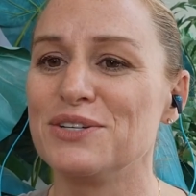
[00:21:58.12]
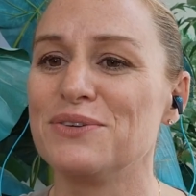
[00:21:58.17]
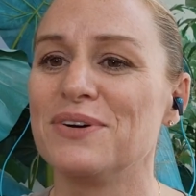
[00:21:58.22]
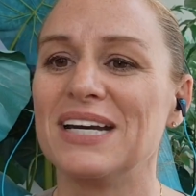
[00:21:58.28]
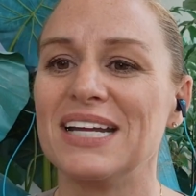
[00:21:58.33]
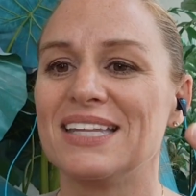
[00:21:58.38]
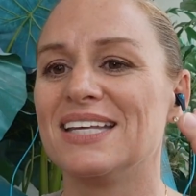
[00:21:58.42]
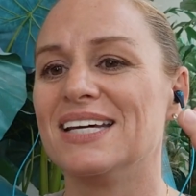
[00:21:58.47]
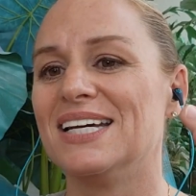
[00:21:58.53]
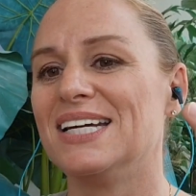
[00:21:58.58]

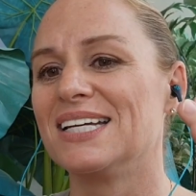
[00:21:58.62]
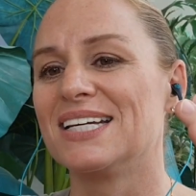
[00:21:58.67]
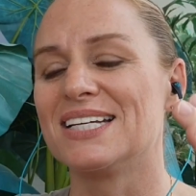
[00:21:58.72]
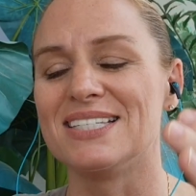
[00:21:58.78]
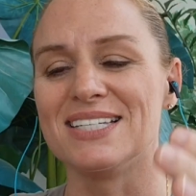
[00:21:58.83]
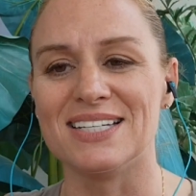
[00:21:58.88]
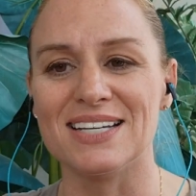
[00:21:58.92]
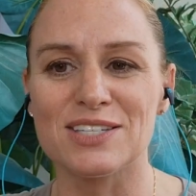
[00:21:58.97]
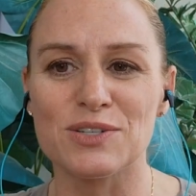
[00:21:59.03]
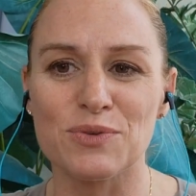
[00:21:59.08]
anything because he
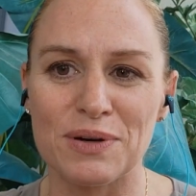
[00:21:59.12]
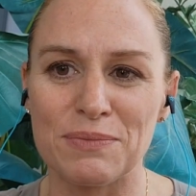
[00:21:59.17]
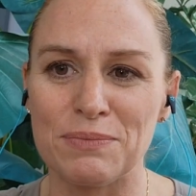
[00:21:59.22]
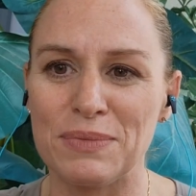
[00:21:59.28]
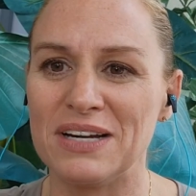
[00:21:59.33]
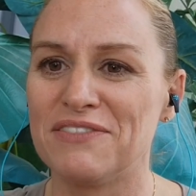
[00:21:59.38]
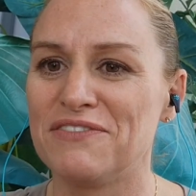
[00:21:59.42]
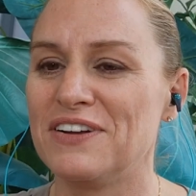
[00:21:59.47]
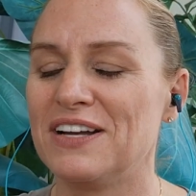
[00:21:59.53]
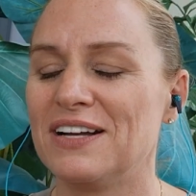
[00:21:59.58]
doesn't want me
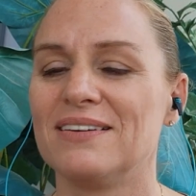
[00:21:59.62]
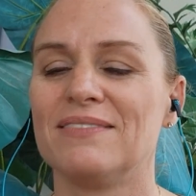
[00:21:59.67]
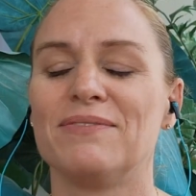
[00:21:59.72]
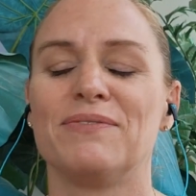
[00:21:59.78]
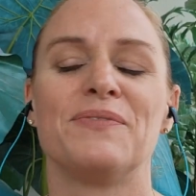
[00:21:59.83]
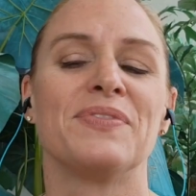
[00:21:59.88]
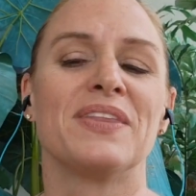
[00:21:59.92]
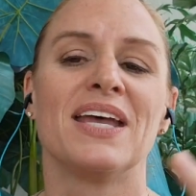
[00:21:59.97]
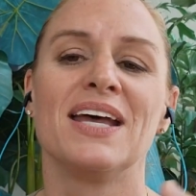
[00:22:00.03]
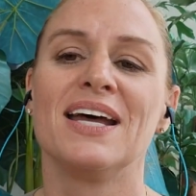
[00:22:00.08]
to fail.
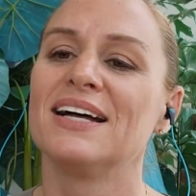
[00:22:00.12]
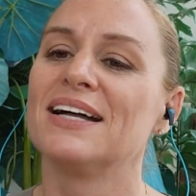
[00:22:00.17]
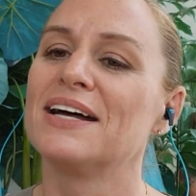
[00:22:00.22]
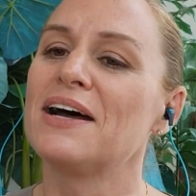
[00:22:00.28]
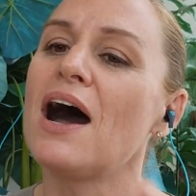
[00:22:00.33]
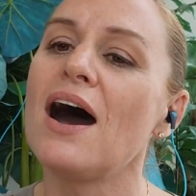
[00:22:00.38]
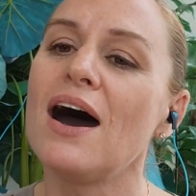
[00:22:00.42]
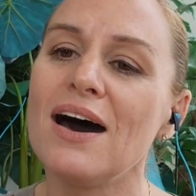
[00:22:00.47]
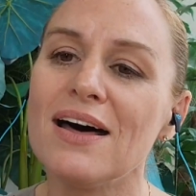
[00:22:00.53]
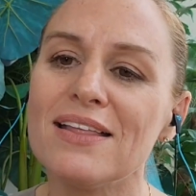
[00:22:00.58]

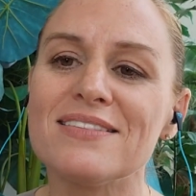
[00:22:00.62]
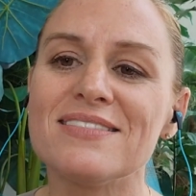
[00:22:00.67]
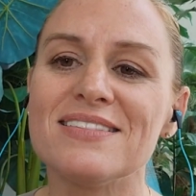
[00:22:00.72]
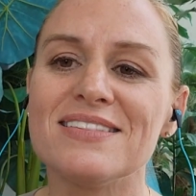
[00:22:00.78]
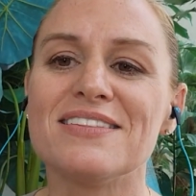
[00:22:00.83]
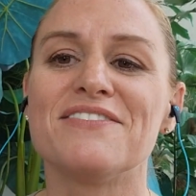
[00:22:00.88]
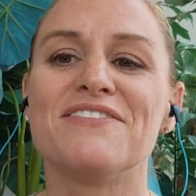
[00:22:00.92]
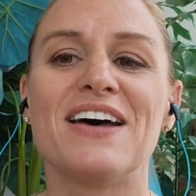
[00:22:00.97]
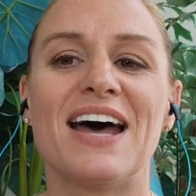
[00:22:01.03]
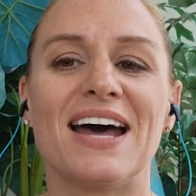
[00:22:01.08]
Other than the
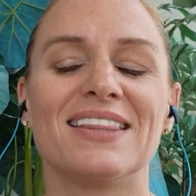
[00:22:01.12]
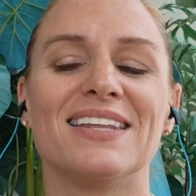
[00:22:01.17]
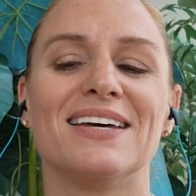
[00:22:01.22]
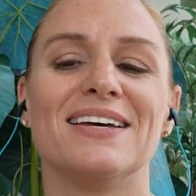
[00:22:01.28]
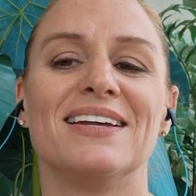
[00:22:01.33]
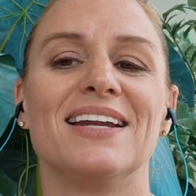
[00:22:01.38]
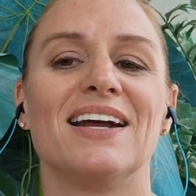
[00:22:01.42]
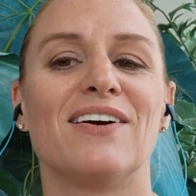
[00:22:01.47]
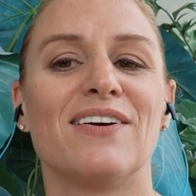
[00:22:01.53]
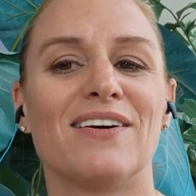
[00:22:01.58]
fact
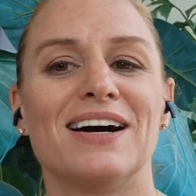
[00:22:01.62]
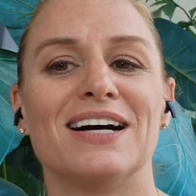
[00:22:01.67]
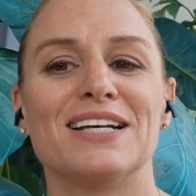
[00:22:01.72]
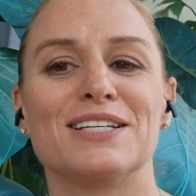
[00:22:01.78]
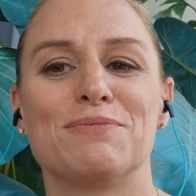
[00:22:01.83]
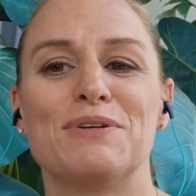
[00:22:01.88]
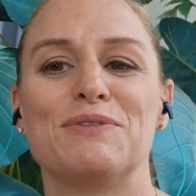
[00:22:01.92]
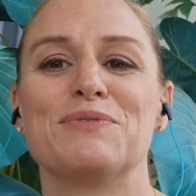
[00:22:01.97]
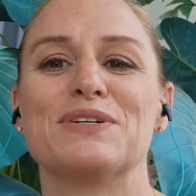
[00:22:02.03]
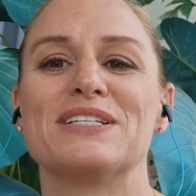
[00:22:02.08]
that her
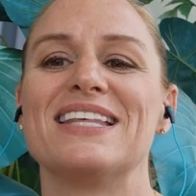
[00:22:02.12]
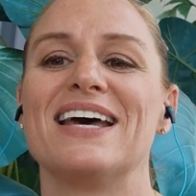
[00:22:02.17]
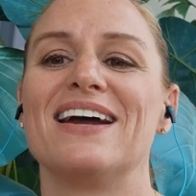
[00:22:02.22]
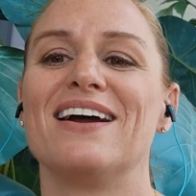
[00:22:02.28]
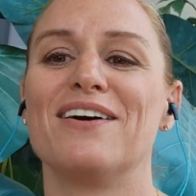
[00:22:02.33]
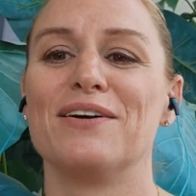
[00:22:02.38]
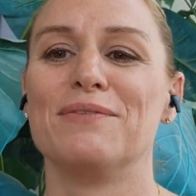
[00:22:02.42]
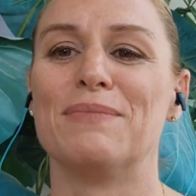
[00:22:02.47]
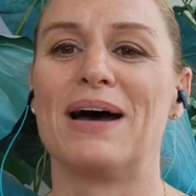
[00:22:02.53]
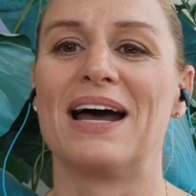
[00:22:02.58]
husband was there and my